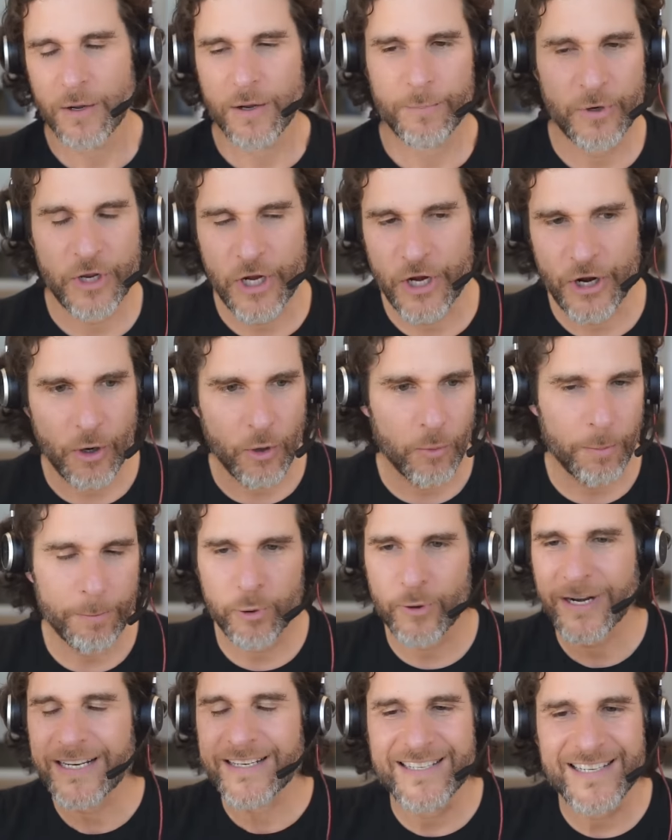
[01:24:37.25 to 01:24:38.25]
you know
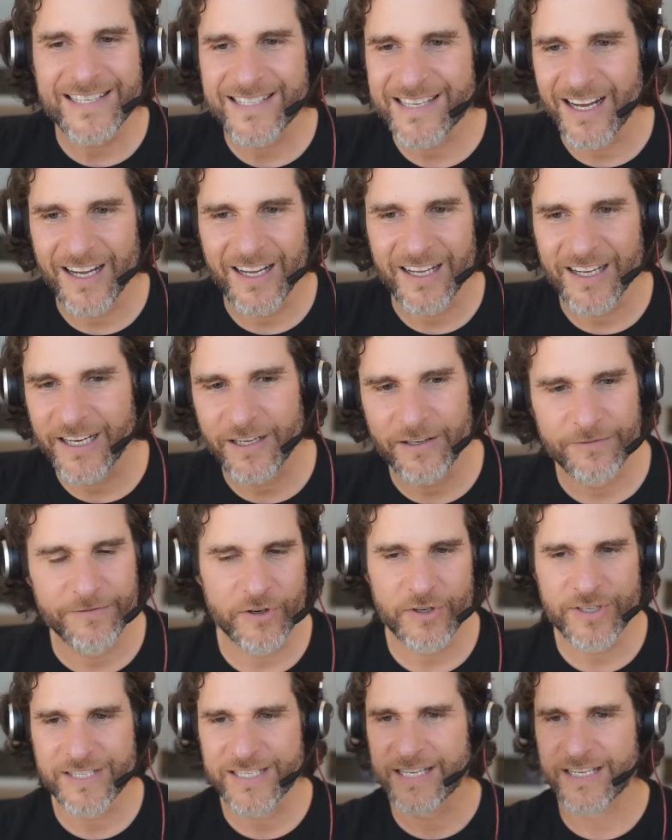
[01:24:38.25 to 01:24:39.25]
print design
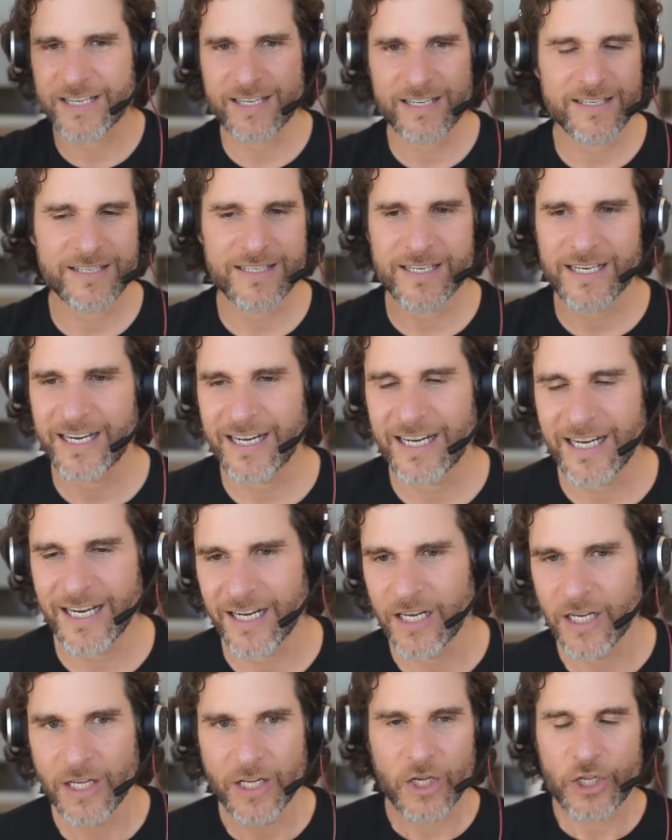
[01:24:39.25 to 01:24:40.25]
versus uh,
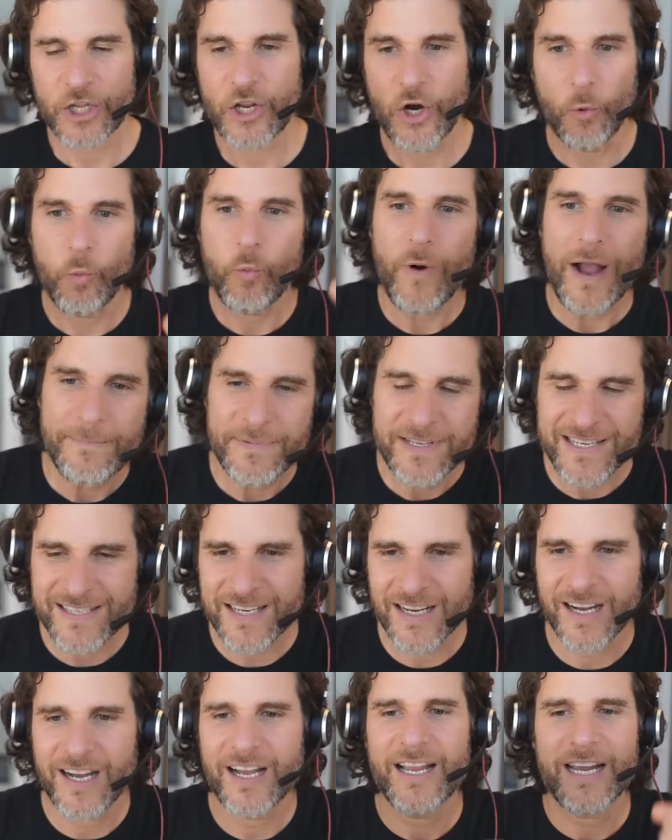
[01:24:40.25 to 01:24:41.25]
you know web
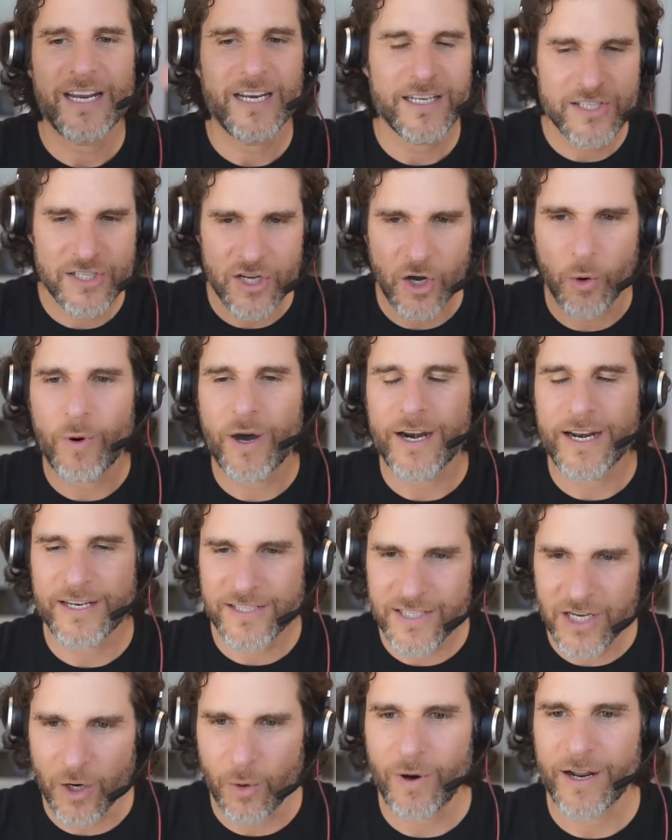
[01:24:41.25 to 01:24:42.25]
design so on and
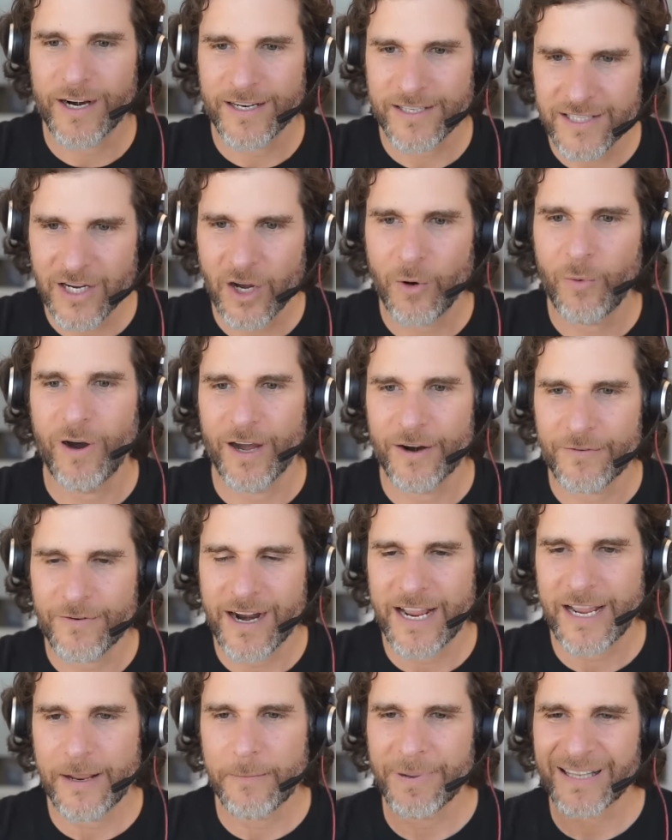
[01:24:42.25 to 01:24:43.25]
so on and so on
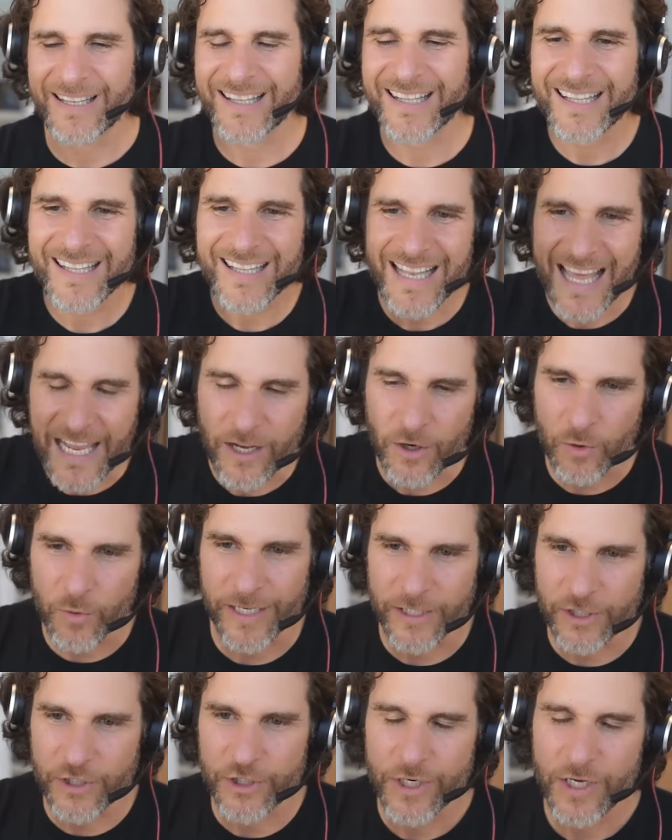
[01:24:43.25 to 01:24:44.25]
right but
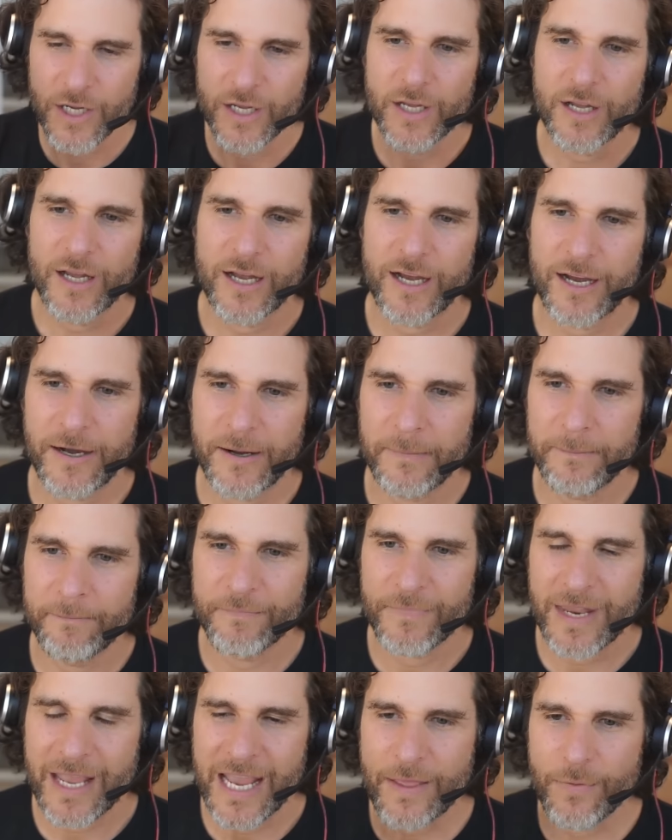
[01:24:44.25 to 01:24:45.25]
language um,
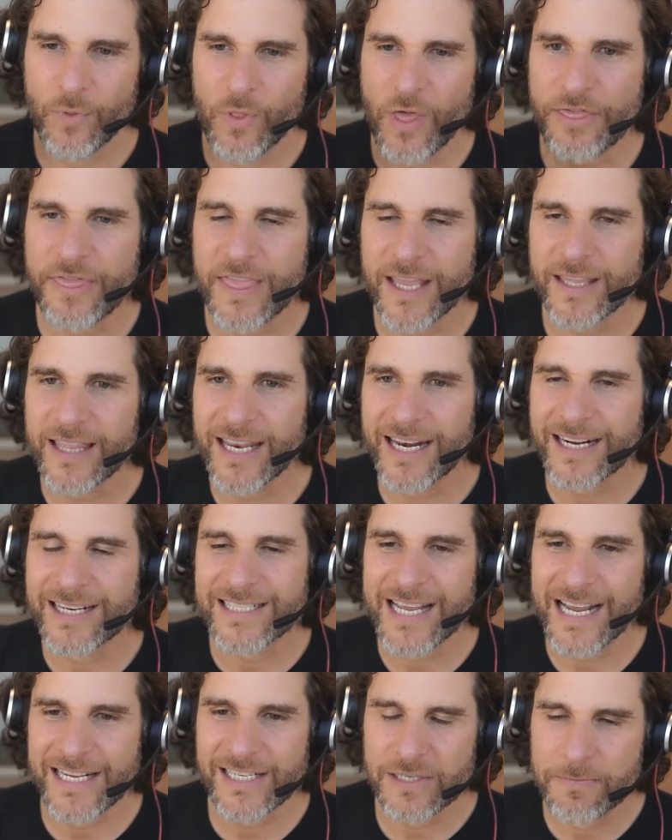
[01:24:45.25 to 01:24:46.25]
and the thing that
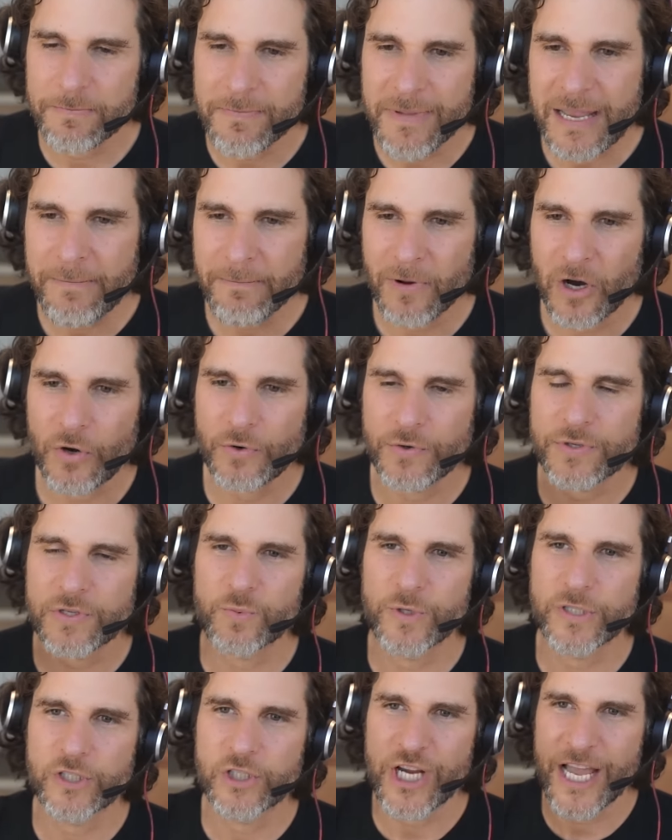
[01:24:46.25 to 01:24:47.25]
excites me most
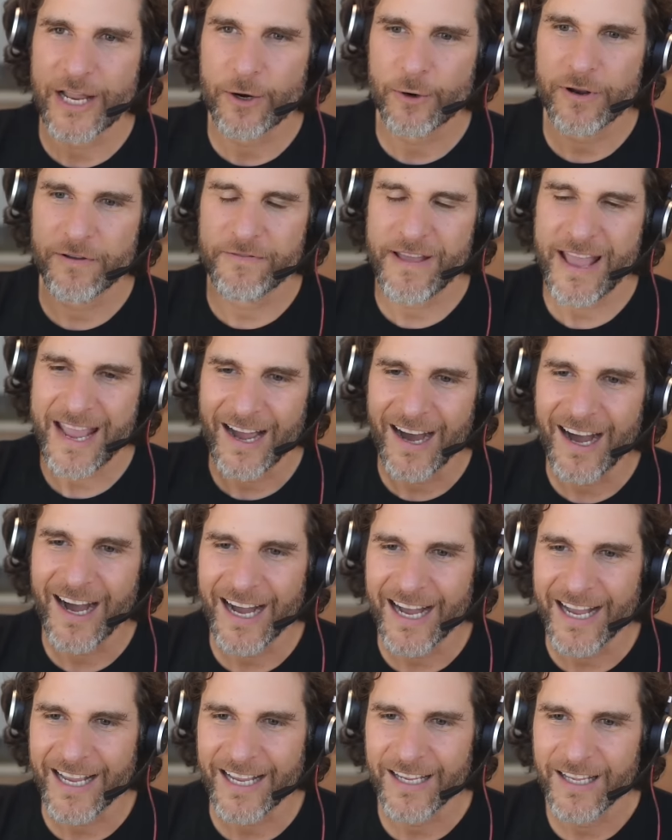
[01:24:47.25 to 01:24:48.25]
with generative
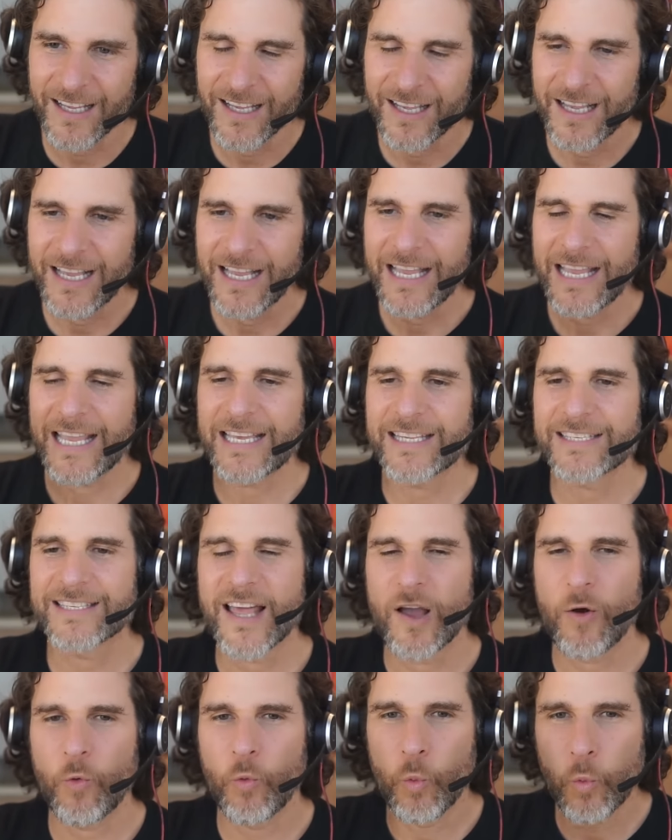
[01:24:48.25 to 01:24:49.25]
ai is
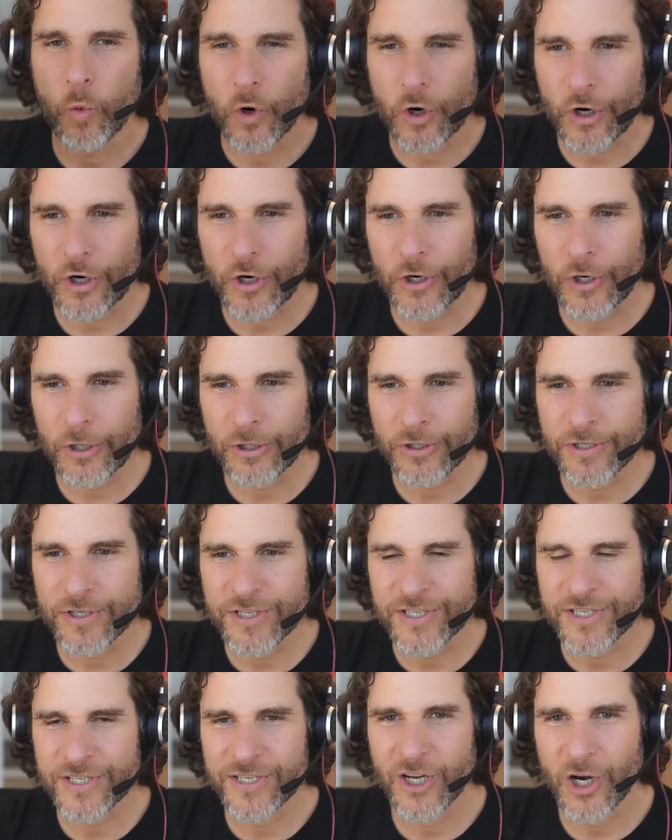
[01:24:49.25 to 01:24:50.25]
that
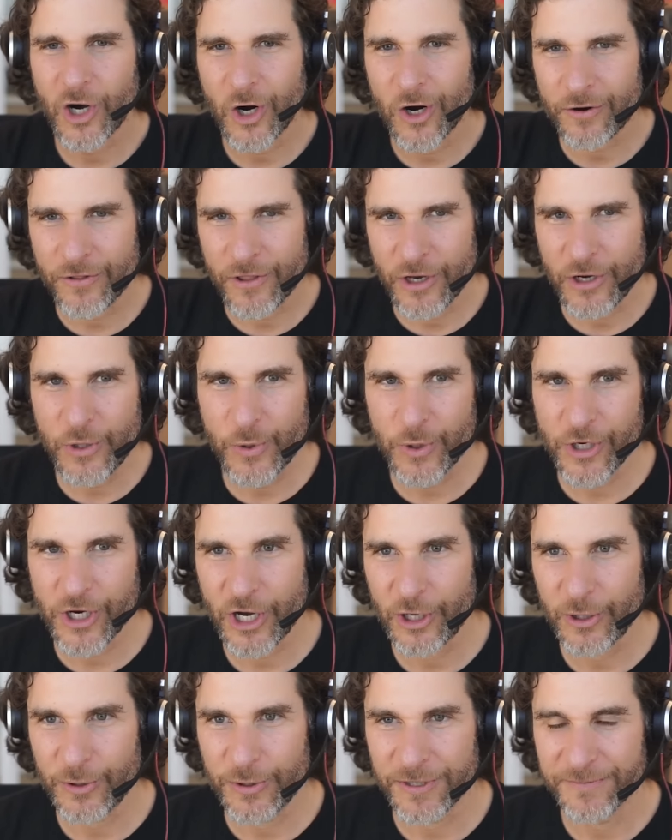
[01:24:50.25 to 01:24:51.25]
words are the new
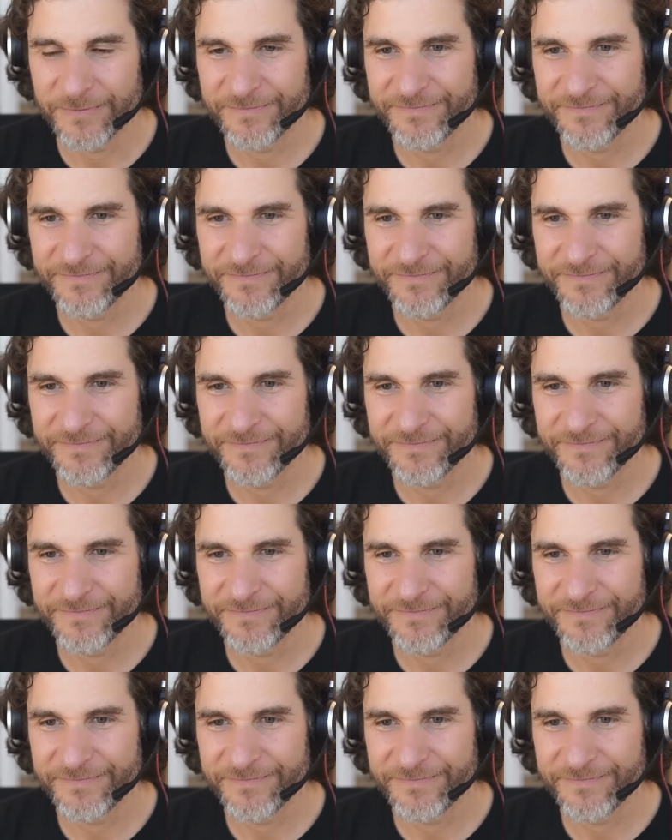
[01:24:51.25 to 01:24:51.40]
code